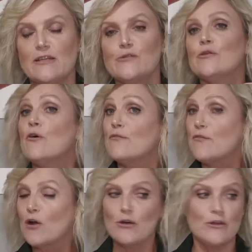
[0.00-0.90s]
and I
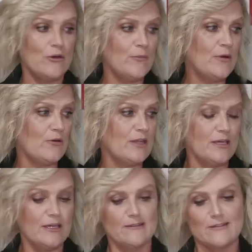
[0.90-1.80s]
follow them, and I
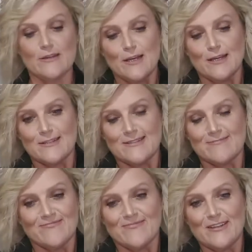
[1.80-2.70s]
think
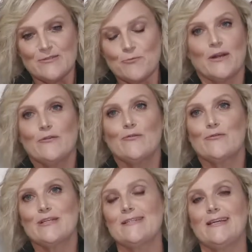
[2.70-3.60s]
it's wonderful
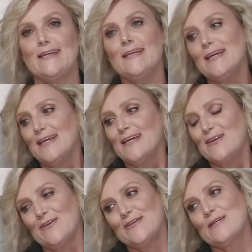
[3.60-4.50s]
to see, you
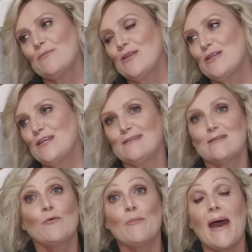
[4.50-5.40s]
know, some of the things
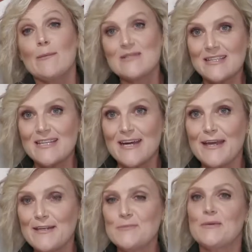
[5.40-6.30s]
that were perhaps in the
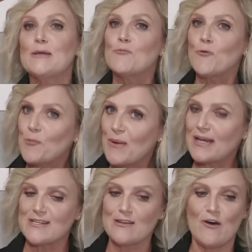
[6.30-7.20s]
80s being brought back
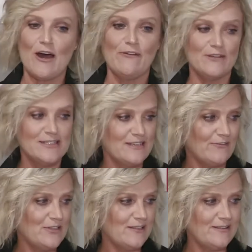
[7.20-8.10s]
to life, and
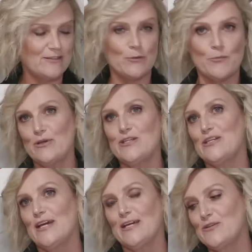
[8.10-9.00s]
70s, and
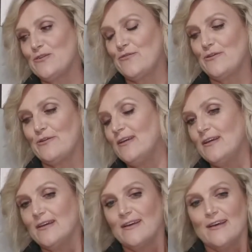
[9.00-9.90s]
appreciation for,
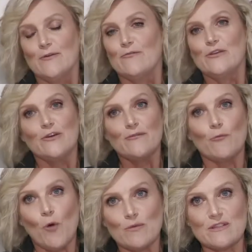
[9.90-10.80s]
you know, for
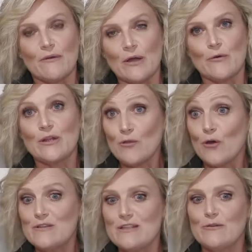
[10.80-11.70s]
what was going on in
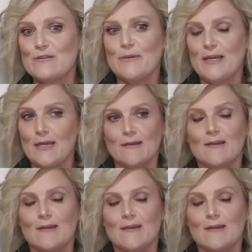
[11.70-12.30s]
those eras being